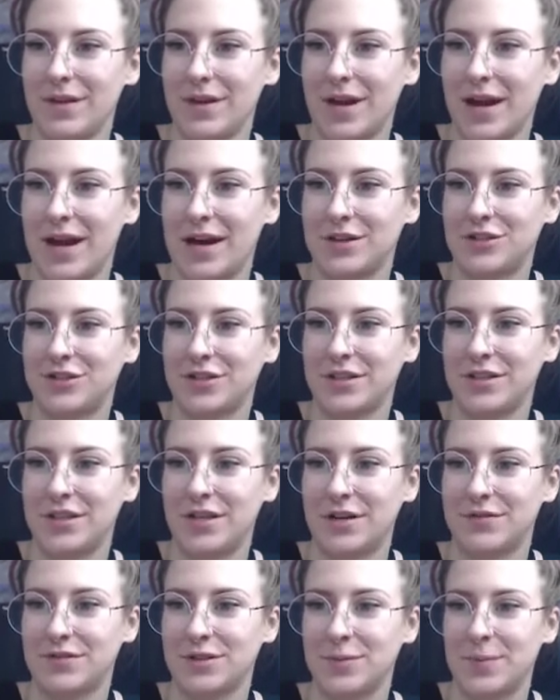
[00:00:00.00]
Ashlyn
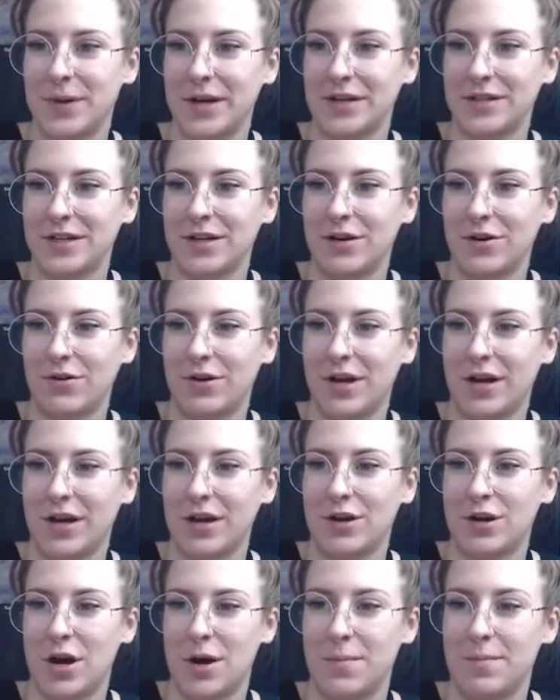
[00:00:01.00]
loves this painting. Okay,
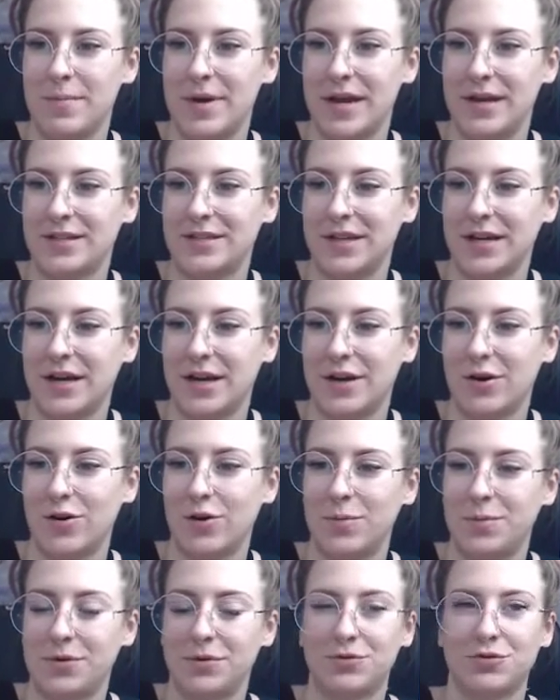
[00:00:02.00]
amazing. I
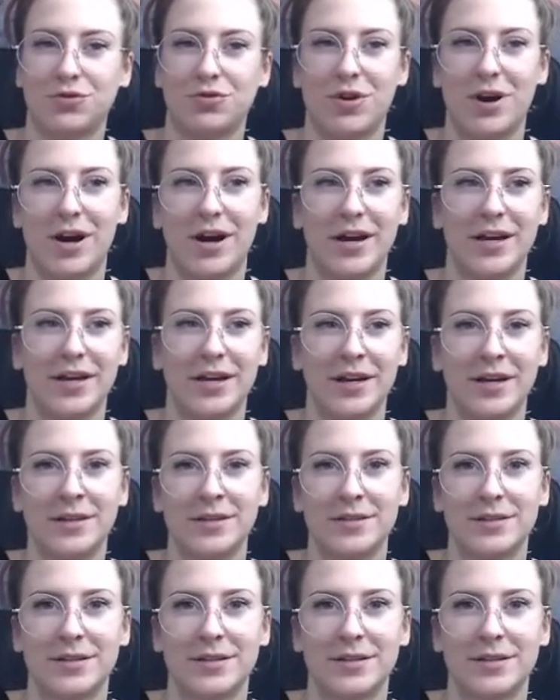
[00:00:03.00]
hope you try it.